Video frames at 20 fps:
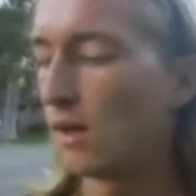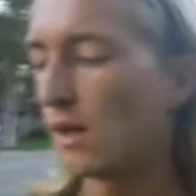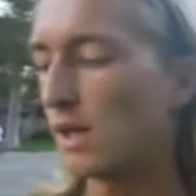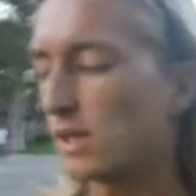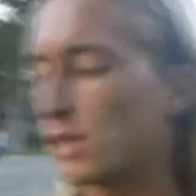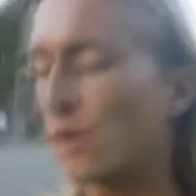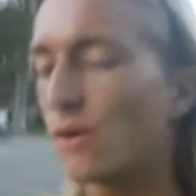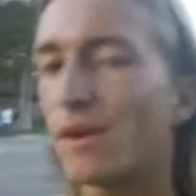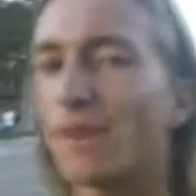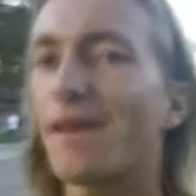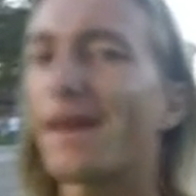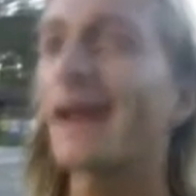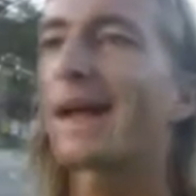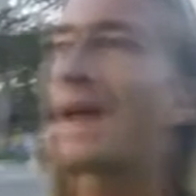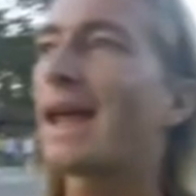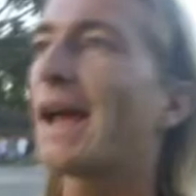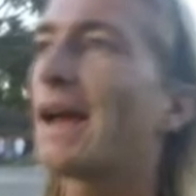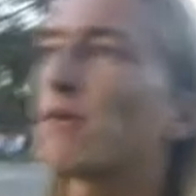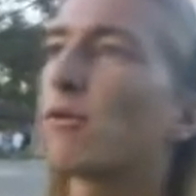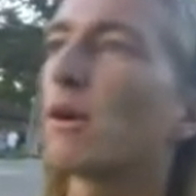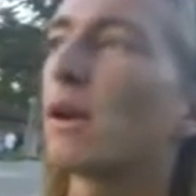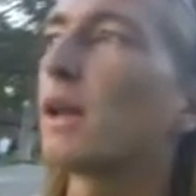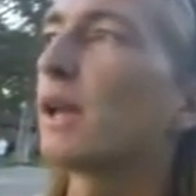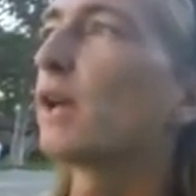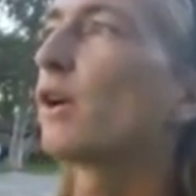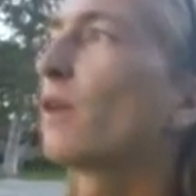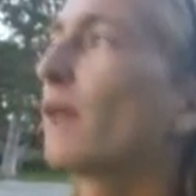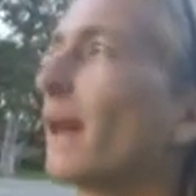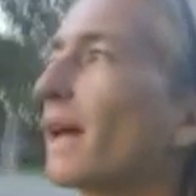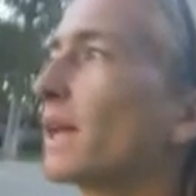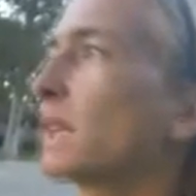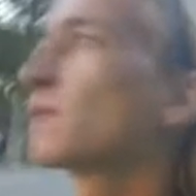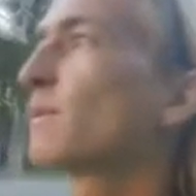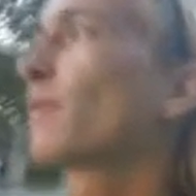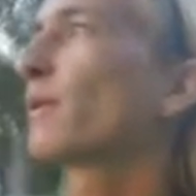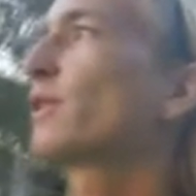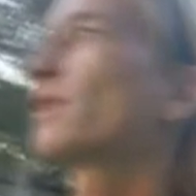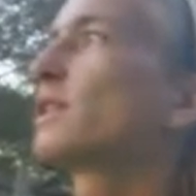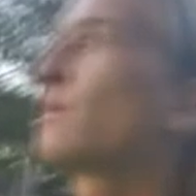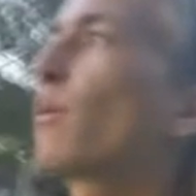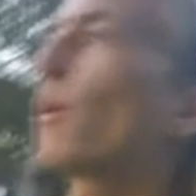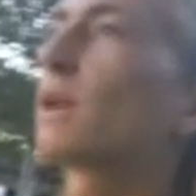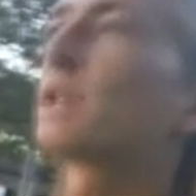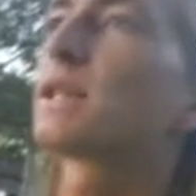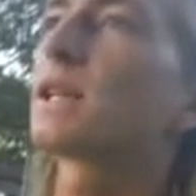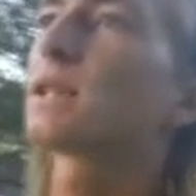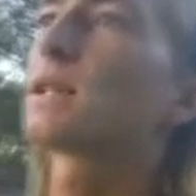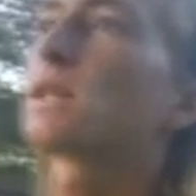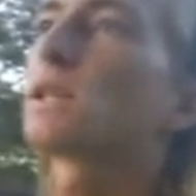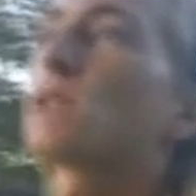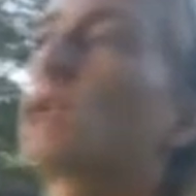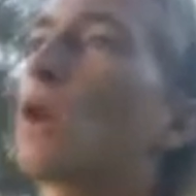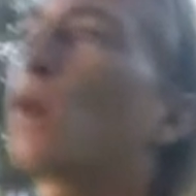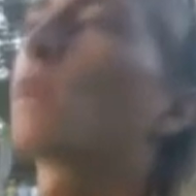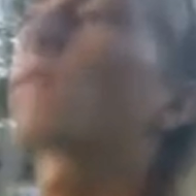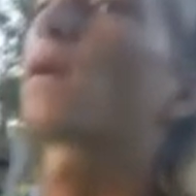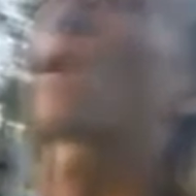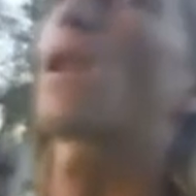It's the only thing I can really do to get experience points at this low of a